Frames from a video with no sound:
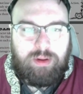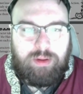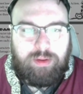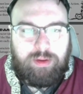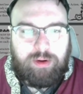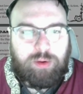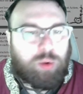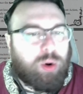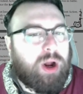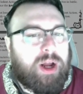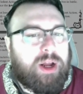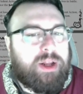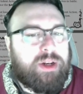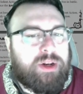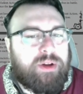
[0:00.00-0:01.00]
The
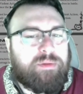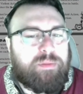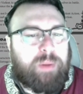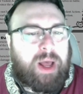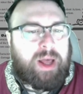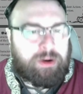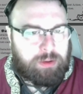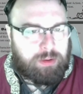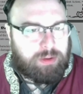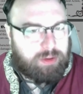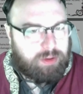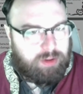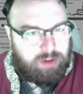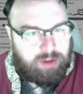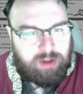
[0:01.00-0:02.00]
grind of battle.
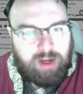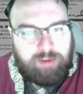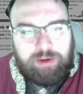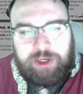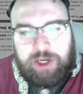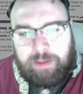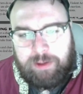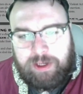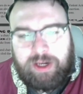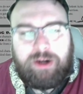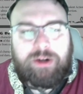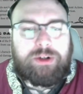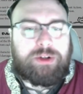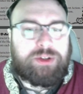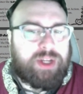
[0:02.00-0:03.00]
Every time a
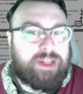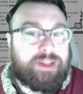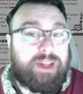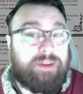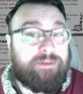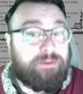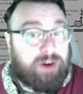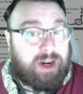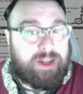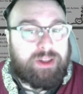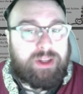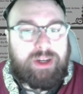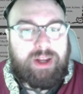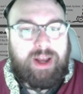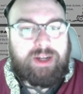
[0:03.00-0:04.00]
character takes a
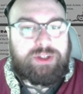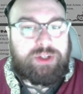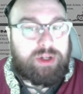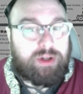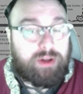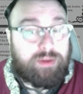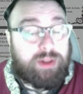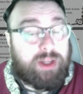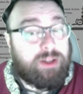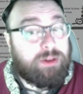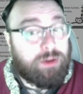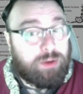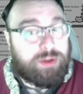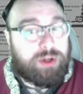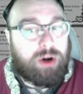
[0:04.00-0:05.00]
violent action, they
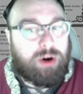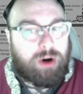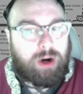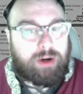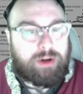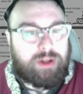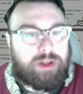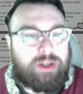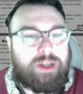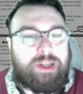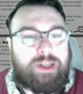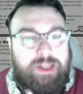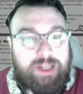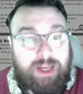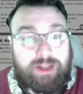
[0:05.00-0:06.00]
lose a heart.
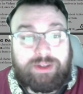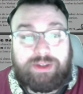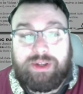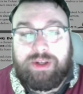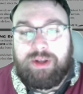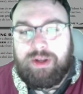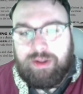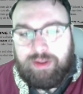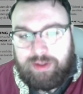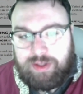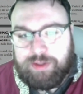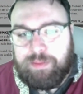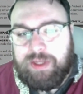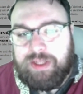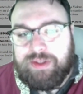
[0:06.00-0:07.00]
Yes,
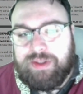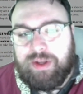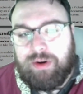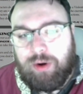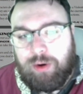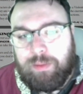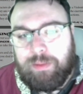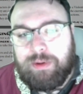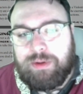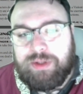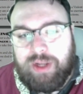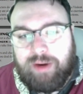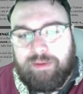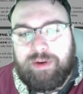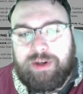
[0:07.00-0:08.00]
this means that
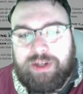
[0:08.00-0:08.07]
almost every